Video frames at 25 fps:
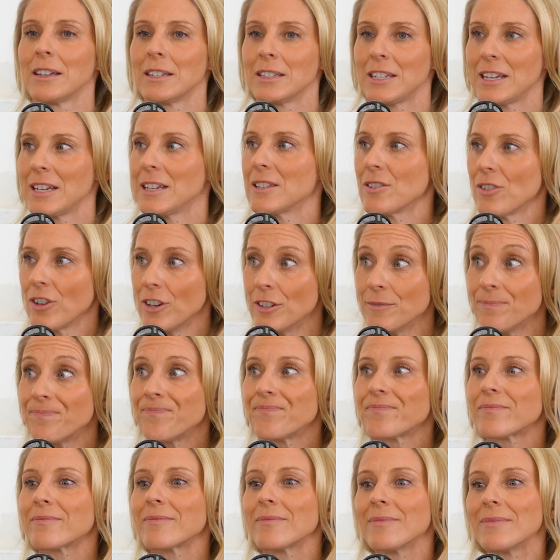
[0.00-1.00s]
T-zone,
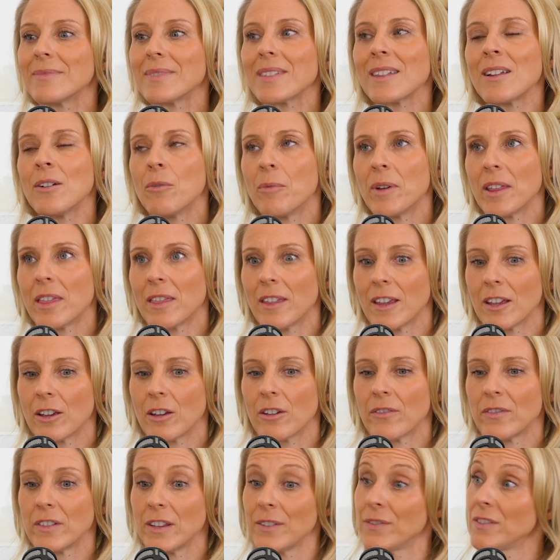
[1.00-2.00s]
we think
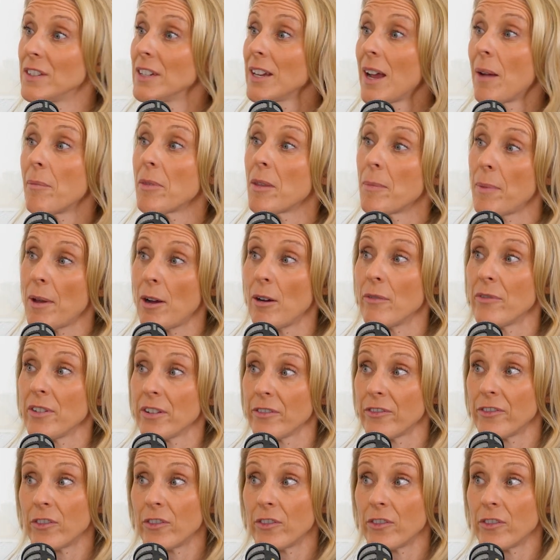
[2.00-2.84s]
of lifting up the pelvic